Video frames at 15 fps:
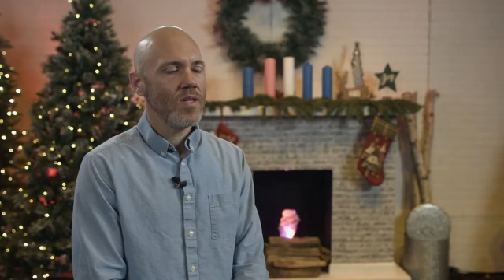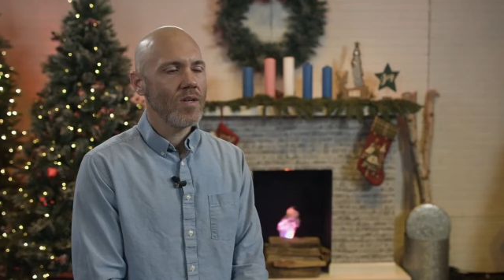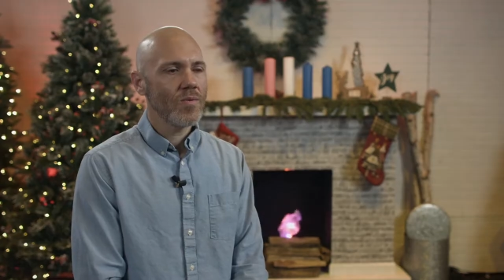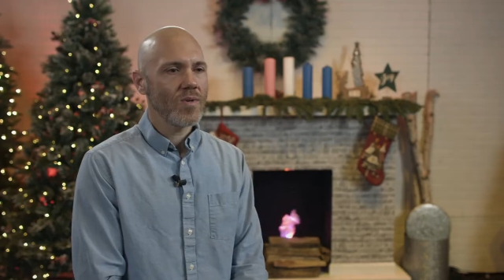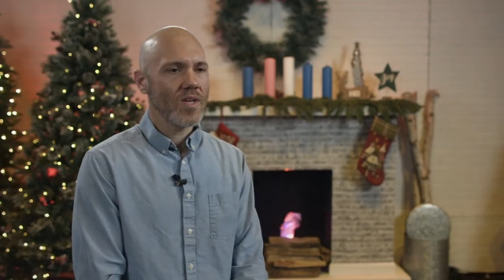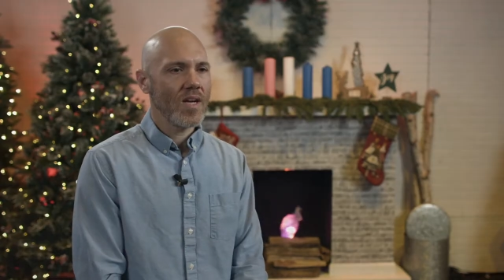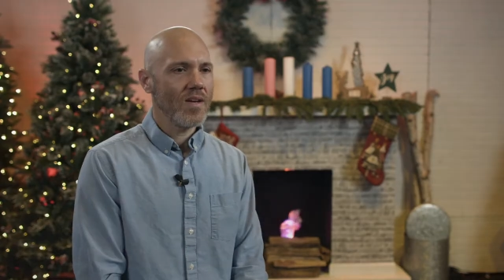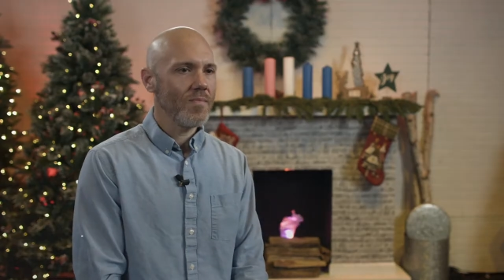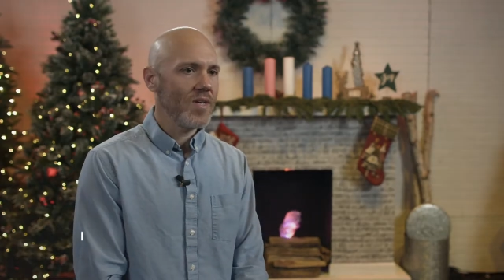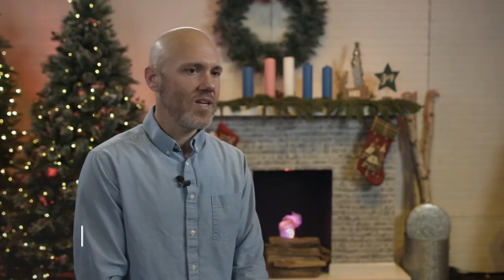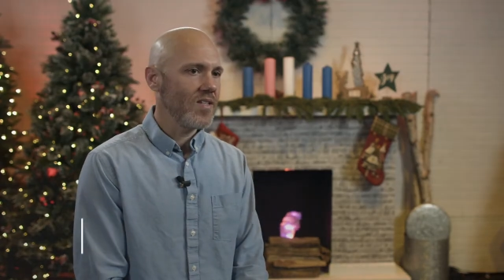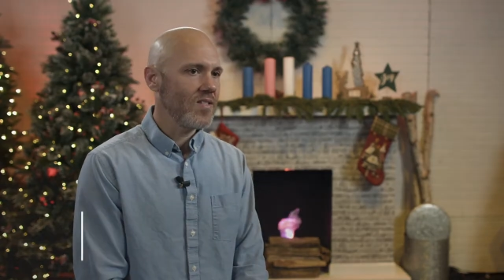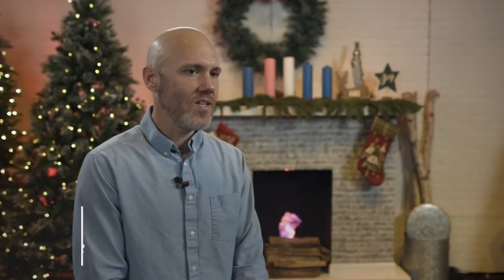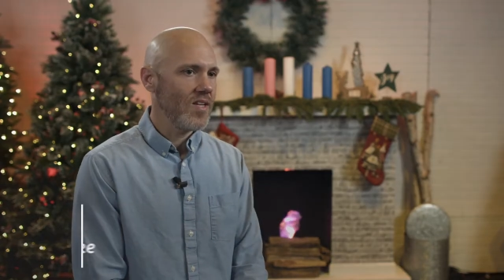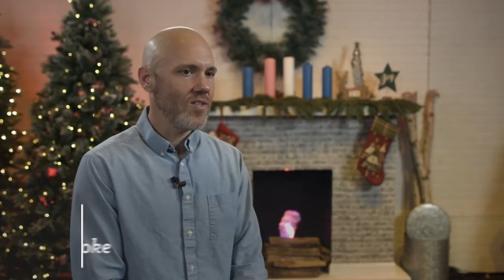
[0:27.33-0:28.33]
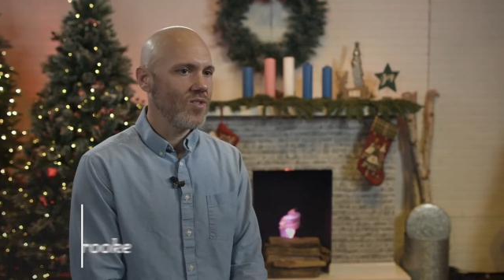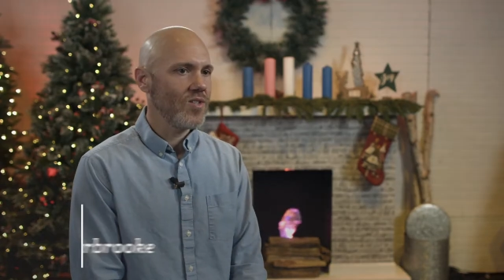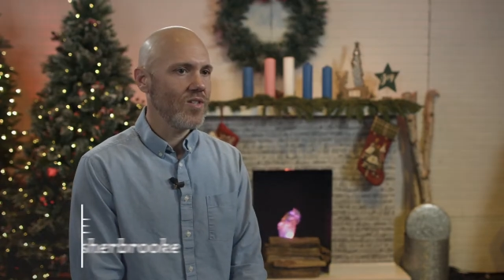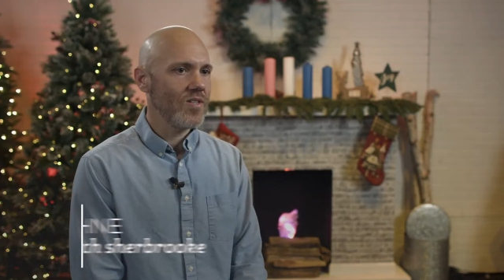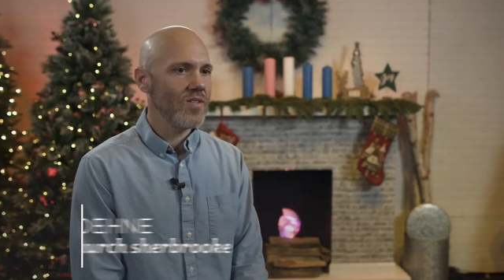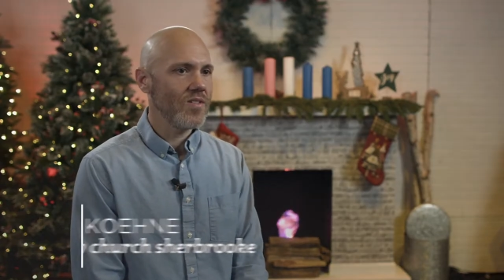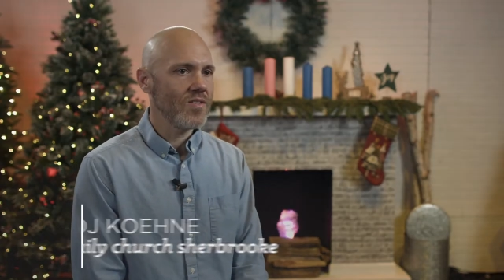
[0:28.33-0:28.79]
I think what got my
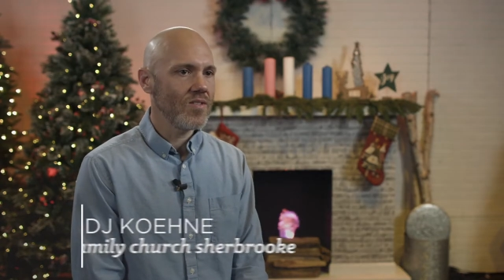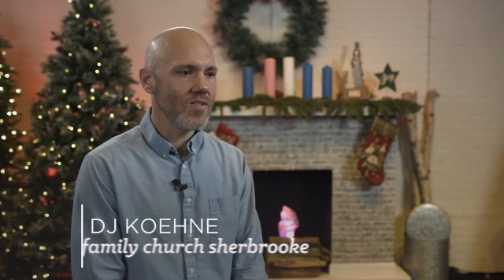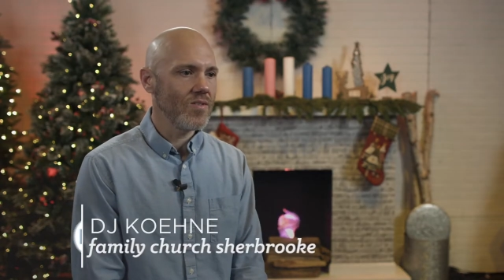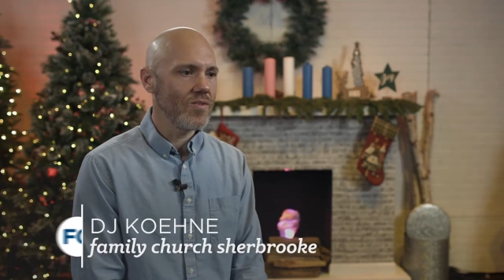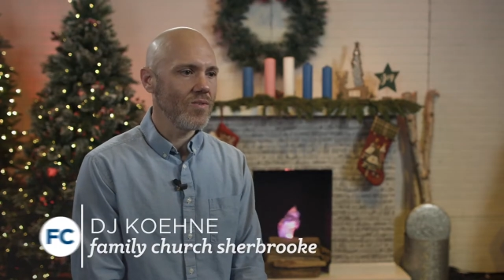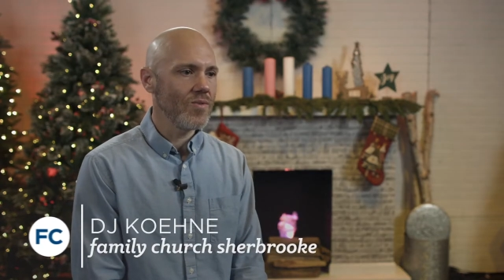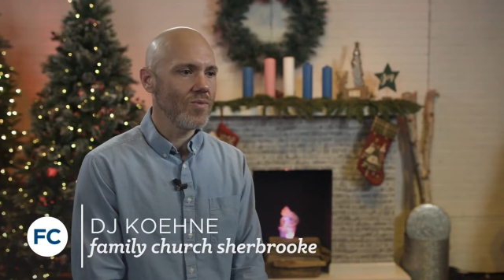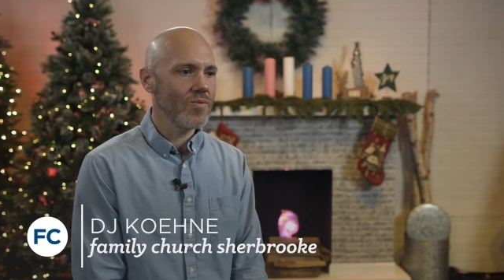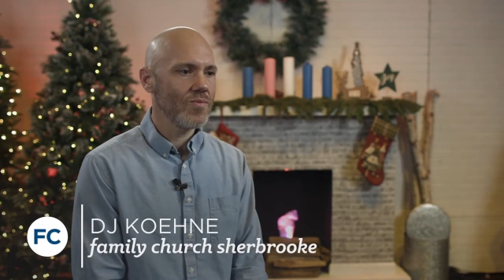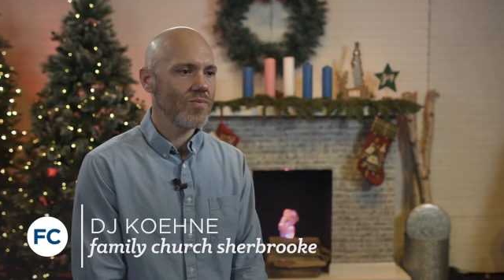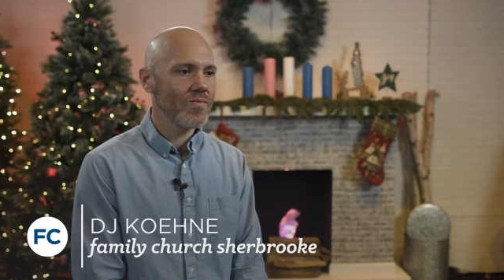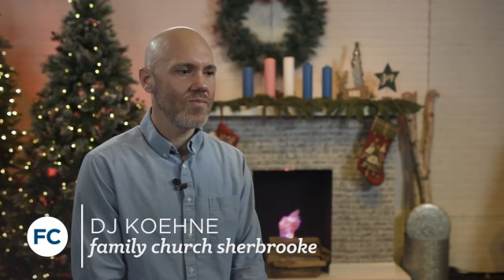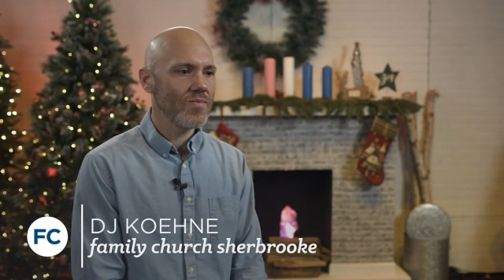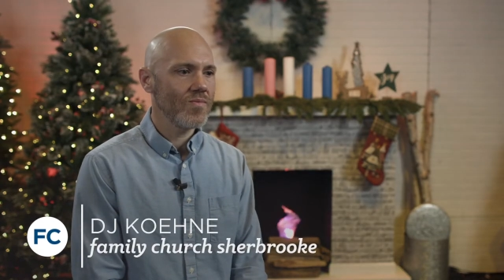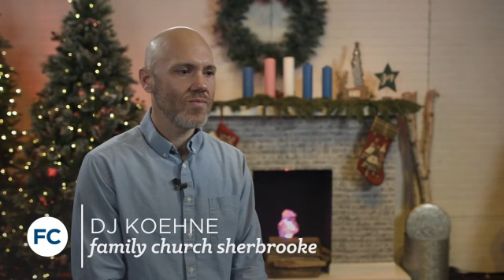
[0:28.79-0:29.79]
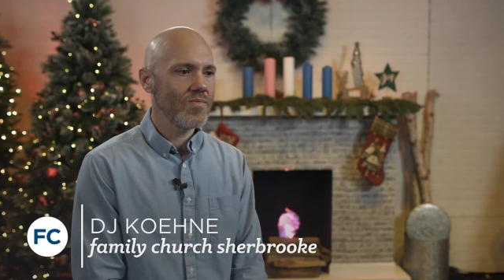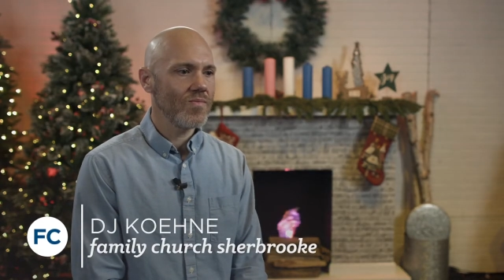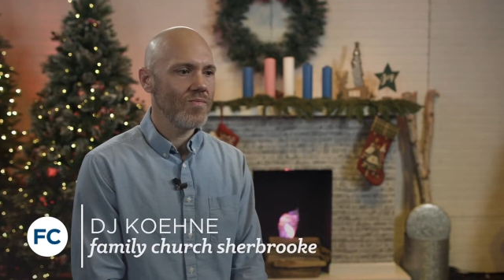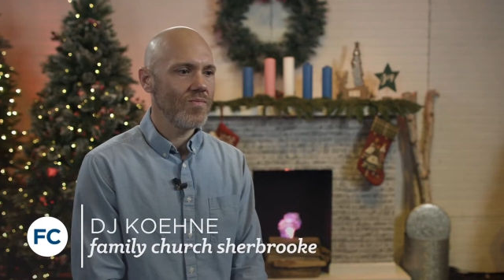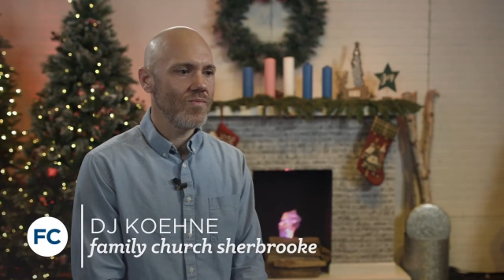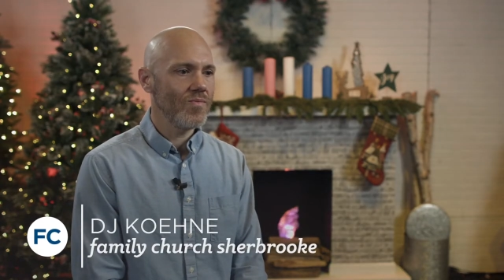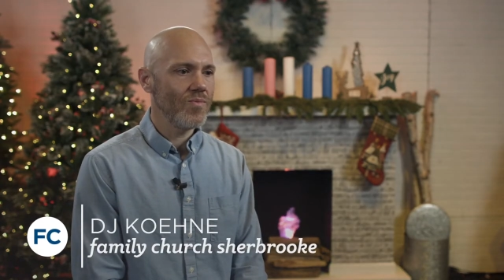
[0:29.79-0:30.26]
attention to
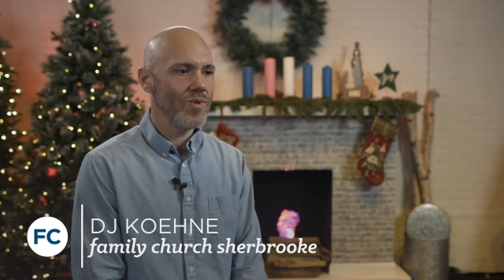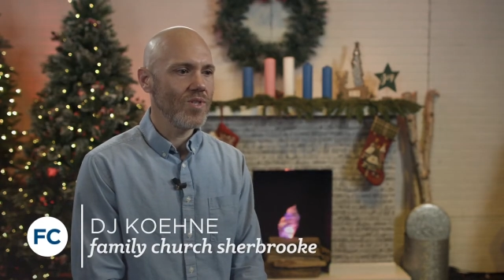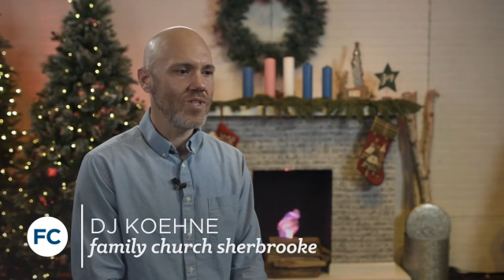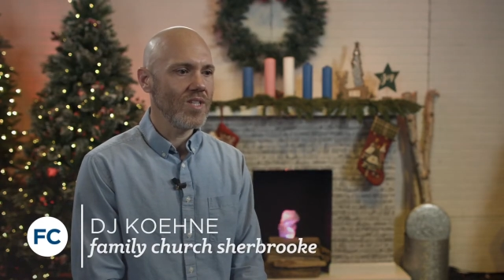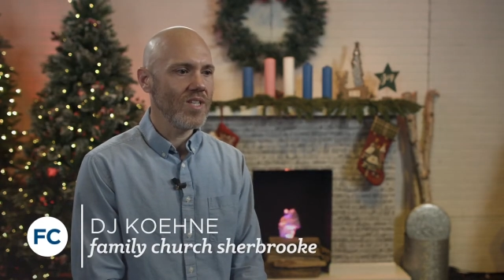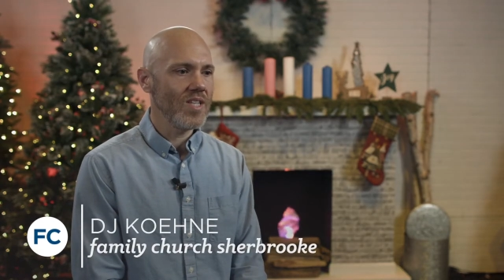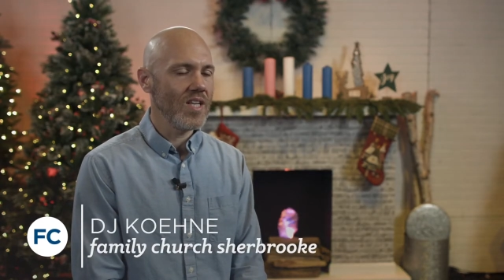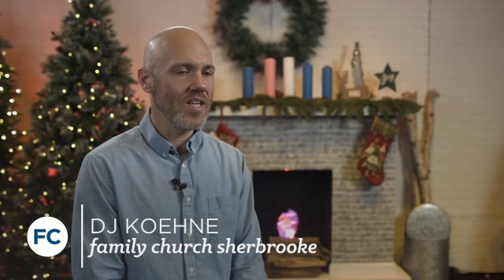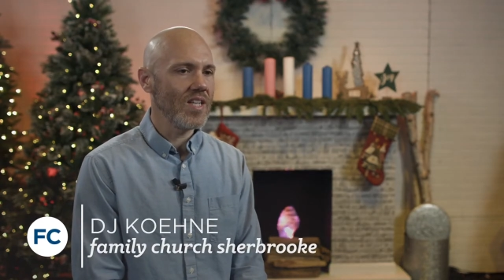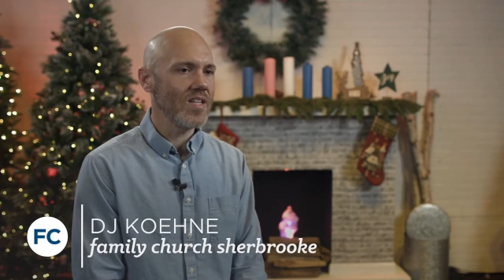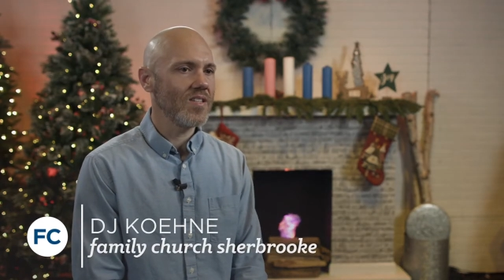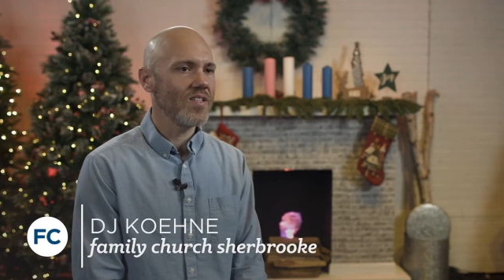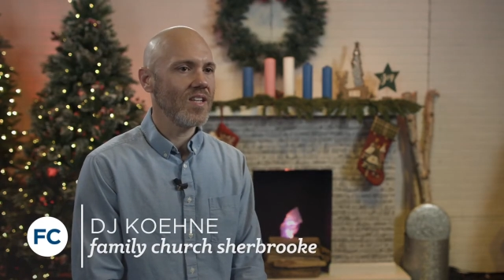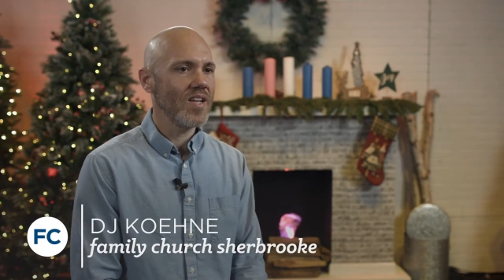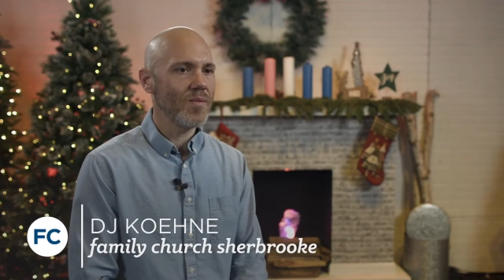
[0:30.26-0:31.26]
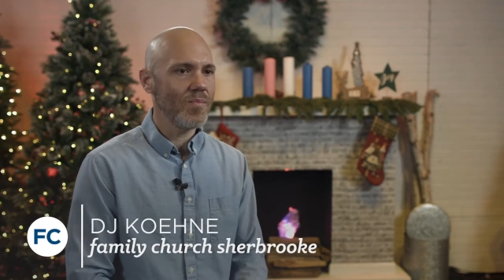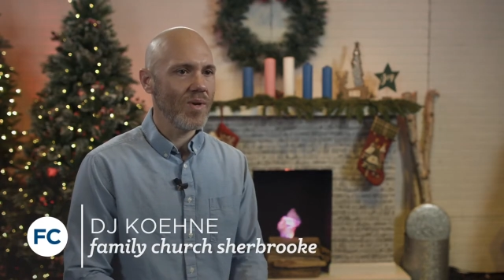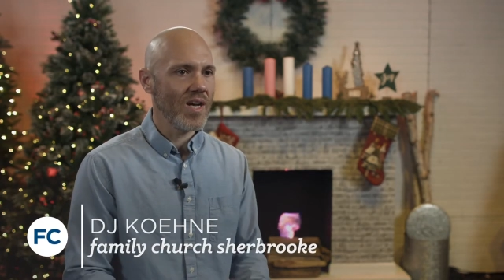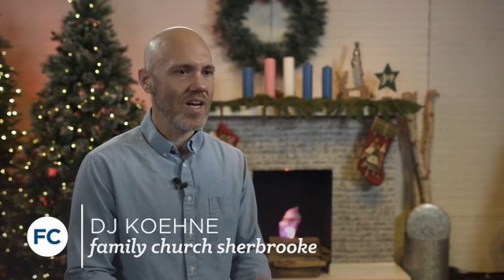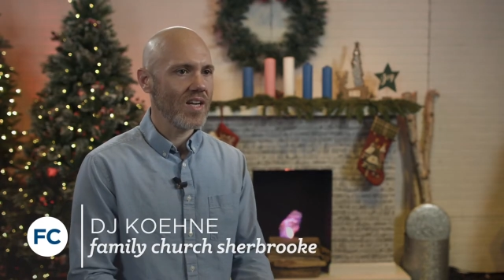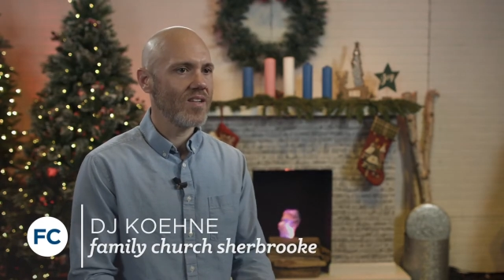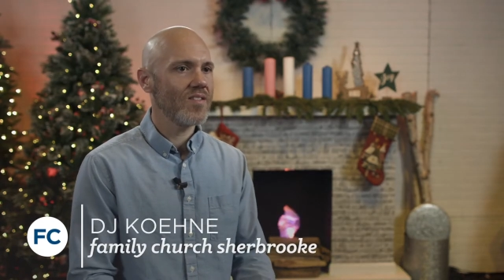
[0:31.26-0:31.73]
really needing to get
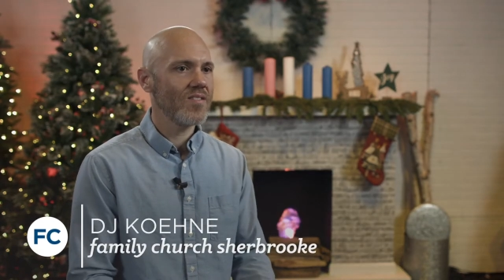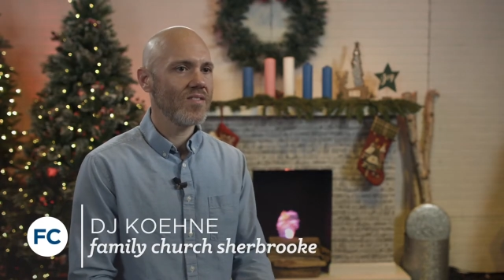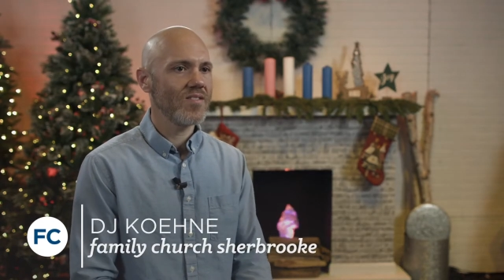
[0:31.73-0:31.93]
back